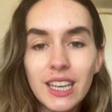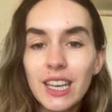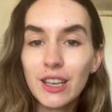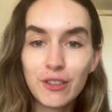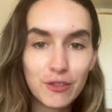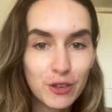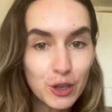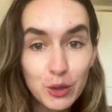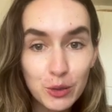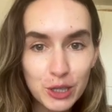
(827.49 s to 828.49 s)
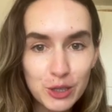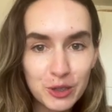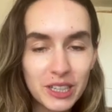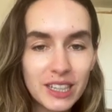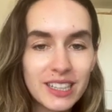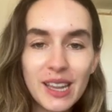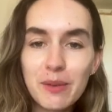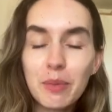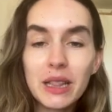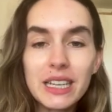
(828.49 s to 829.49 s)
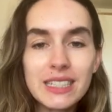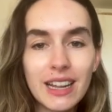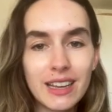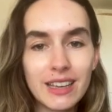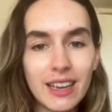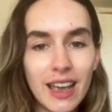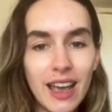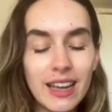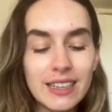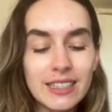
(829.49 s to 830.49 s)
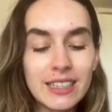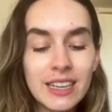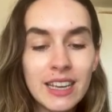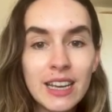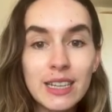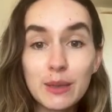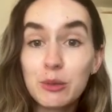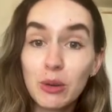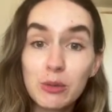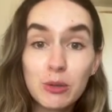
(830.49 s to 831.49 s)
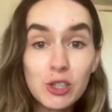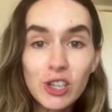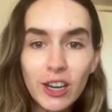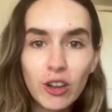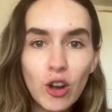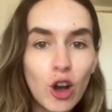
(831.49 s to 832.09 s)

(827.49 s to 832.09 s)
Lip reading: If you enjoyed it, then please like and subscribe to my channel.